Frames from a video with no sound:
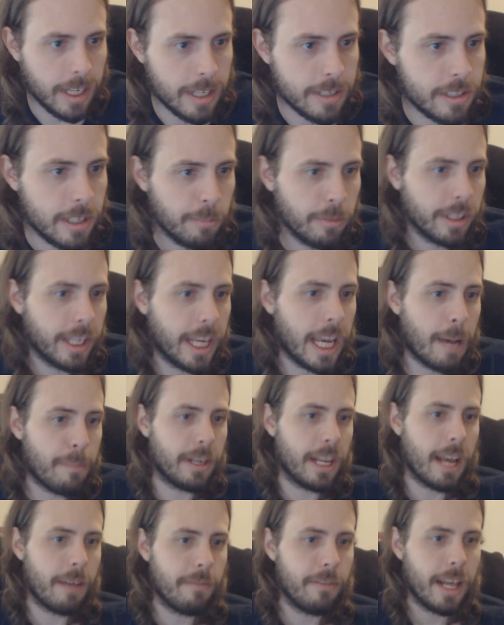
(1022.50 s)
So I'm really happy
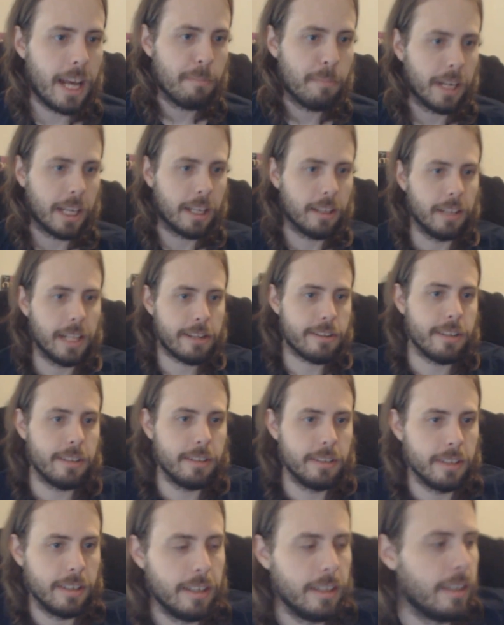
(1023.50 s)
to have that in my
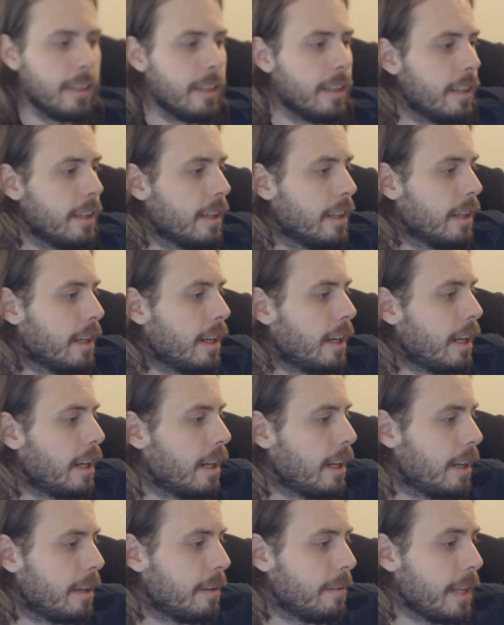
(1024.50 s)
collection.
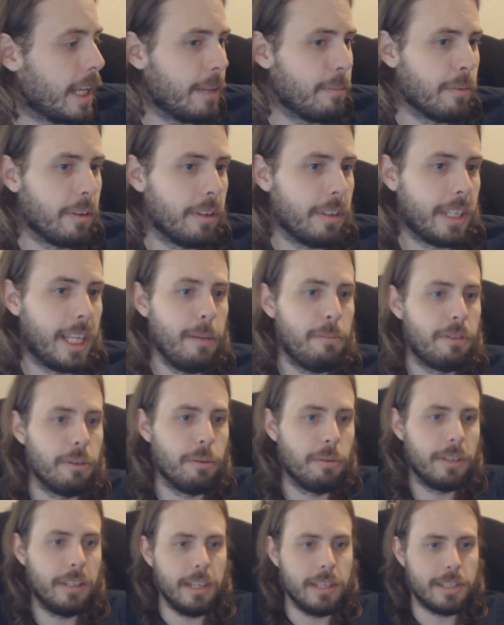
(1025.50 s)
And we'll keep
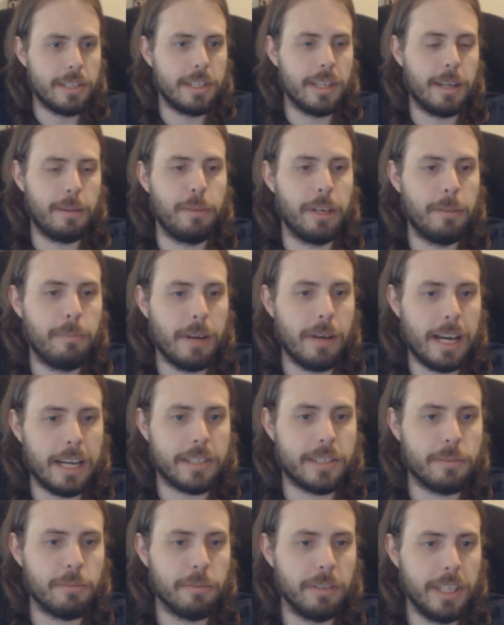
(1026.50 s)
doing these big
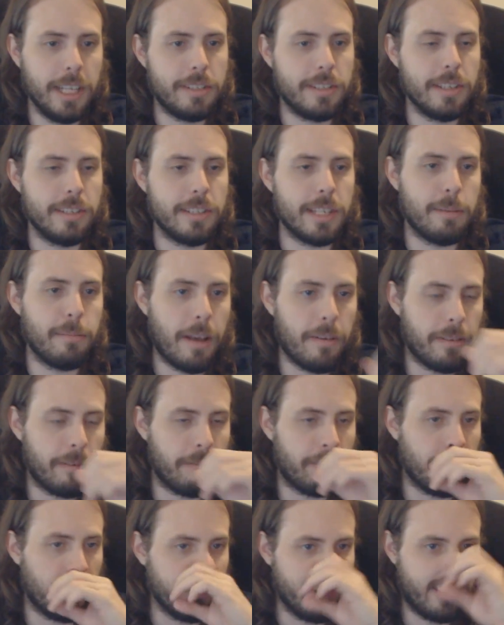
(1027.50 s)
box releases. I'm having
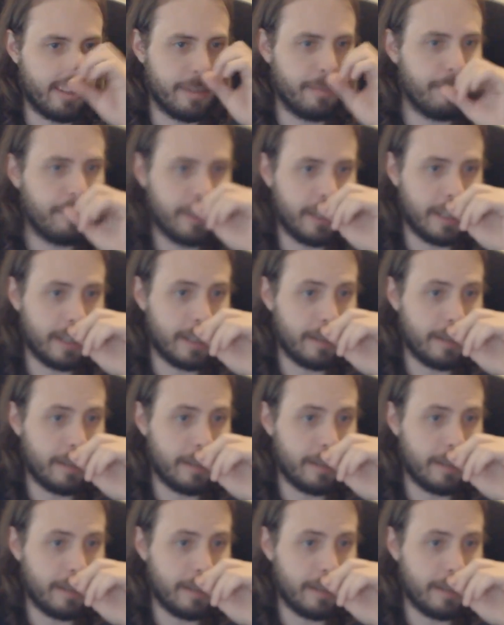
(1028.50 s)
fun with them.